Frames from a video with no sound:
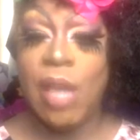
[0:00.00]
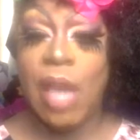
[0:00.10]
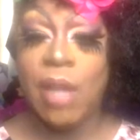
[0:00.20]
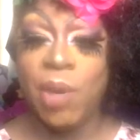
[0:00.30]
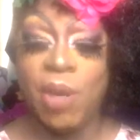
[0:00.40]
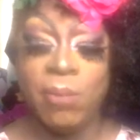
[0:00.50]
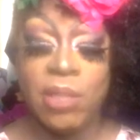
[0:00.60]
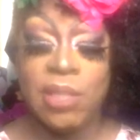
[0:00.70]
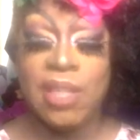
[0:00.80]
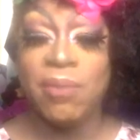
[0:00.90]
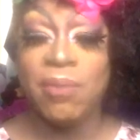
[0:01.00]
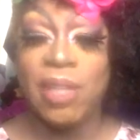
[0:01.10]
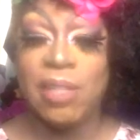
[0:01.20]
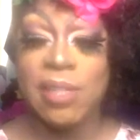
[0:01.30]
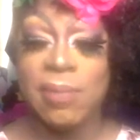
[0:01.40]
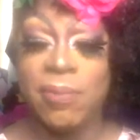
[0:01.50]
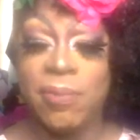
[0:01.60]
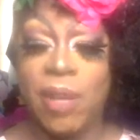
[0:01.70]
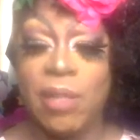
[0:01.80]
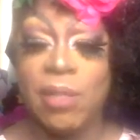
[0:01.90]
I'm almost done inviting some
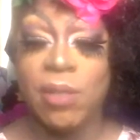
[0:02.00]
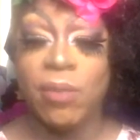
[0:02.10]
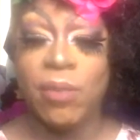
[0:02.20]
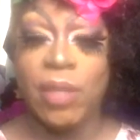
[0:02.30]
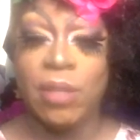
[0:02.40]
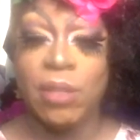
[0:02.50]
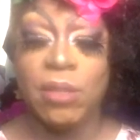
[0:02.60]
friends over.